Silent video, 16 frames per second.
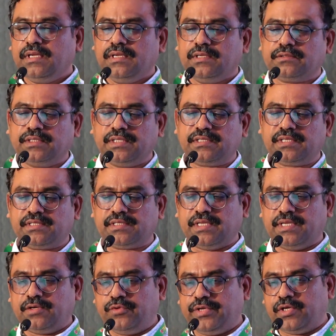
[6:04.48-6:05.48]
So this is
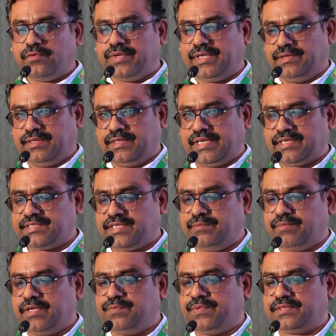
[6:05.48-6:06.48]
a Roux-en-Y
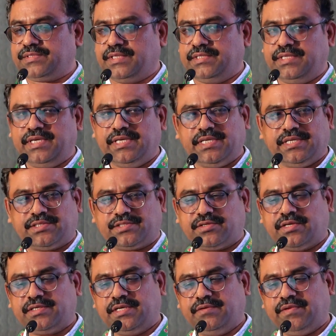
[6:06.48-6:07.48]
gastric bypass surgery. It is
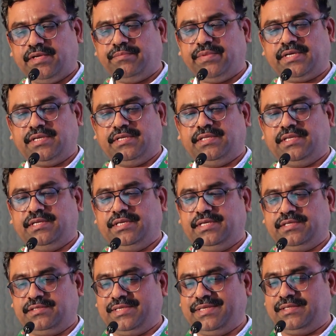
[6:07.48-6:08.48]
started way back in the
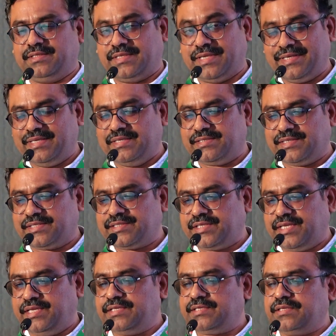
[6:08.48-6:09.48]
year
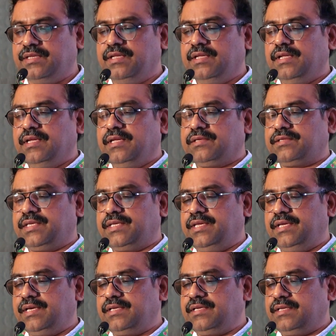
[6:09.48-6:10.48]
1960s. So
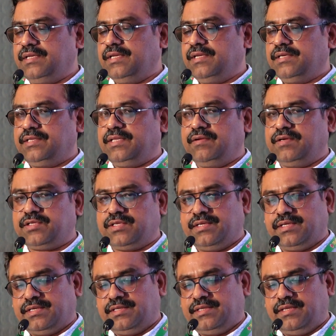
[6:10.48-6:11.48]
here they
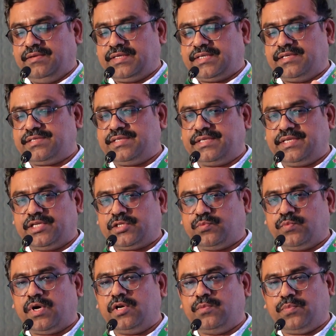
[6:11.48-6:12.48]
will construct a
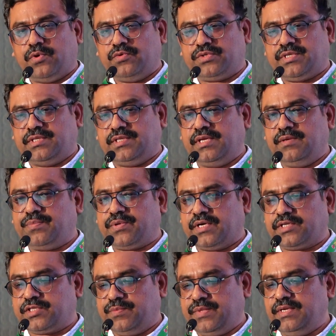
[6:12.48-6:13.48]
small pouch in the
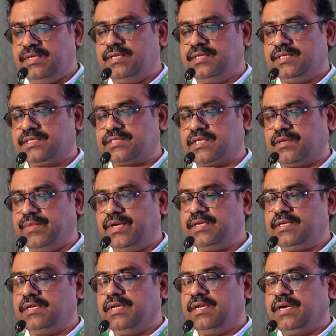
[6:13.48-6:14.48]
proximal stomach,
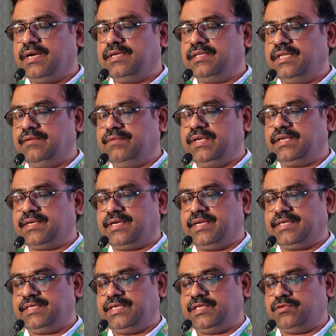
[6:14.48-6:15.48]
and they will
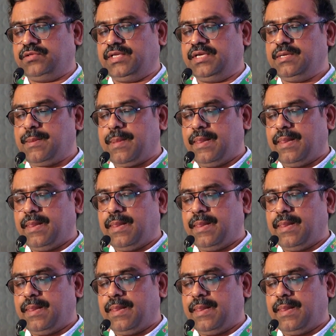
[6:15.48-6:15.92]
connect it to the